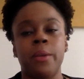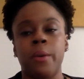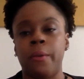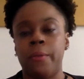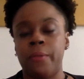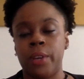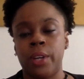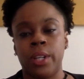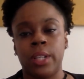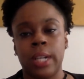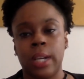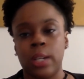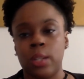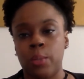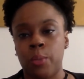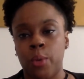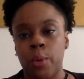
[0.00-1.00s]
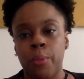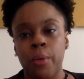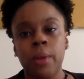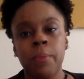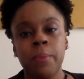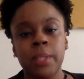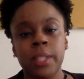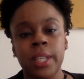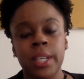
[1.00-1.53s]
for child support
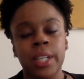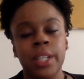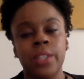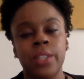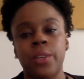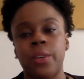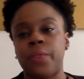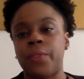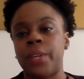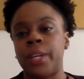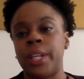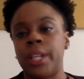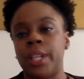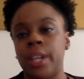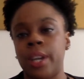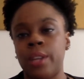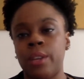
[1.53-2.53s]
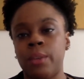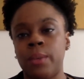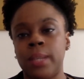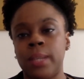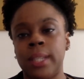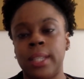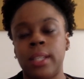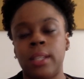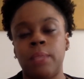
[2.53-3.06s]
purposes or for any other
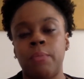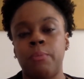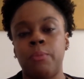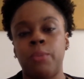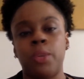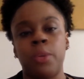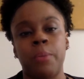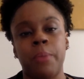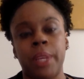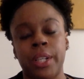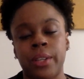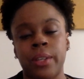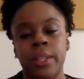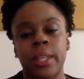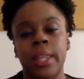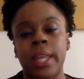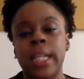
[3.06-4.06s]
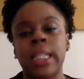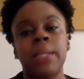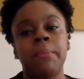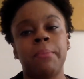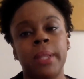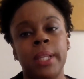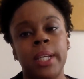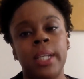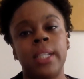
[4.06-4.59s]
reason, make sure that that's
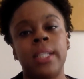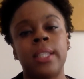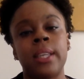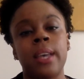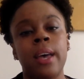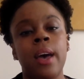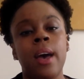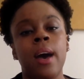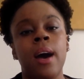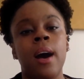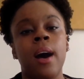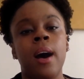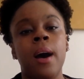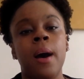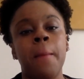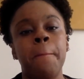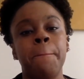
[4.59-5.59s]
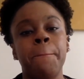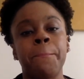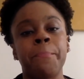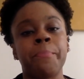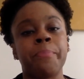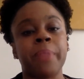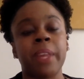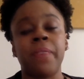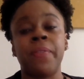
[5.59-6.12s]
in place.
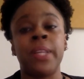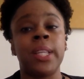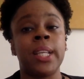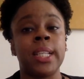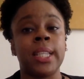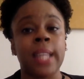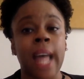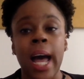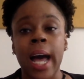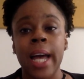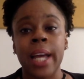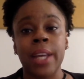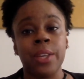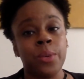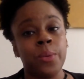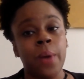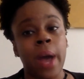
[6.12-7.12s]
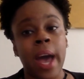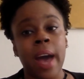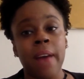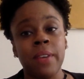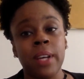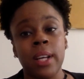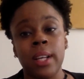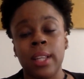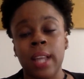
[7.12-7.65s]
If it does not, and you have
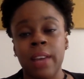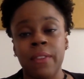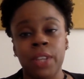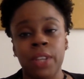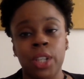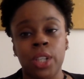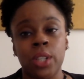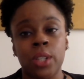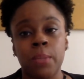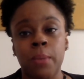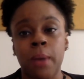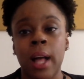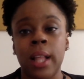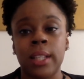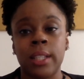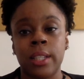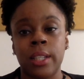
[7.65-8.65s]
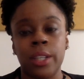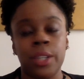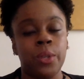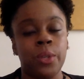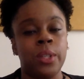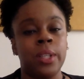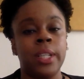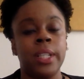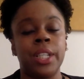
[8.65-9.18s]
a life insurance policy and
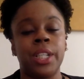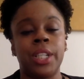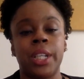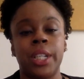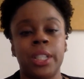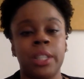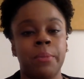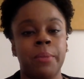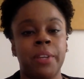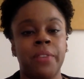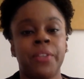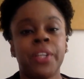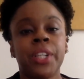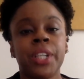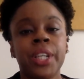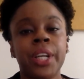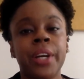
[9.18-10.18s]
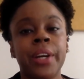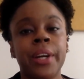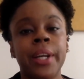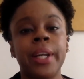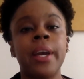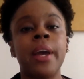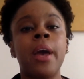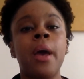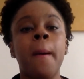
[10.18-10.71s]
you need to change the
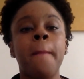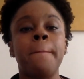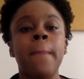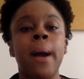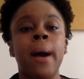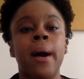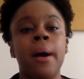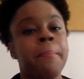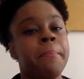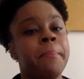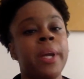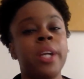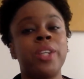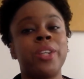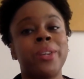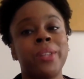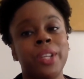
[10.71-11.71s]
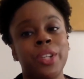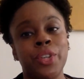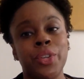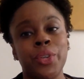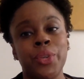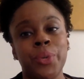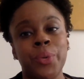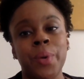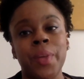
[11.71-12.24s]
beneficiary, make sure that
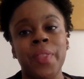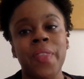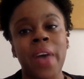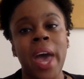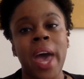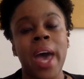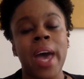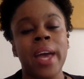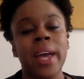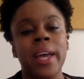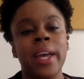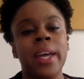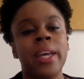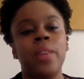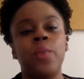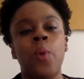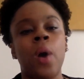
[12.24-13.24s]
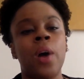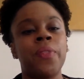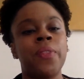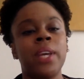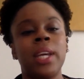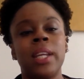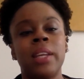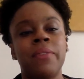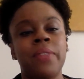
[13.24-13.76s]
you're doing that. And while
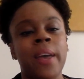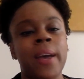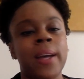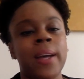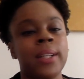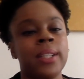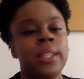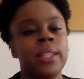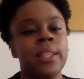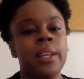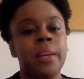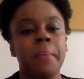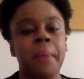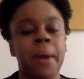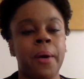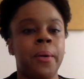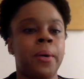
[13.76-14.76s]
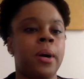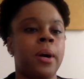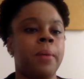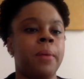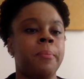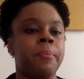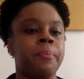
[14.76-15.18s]
thinking of that, just think about,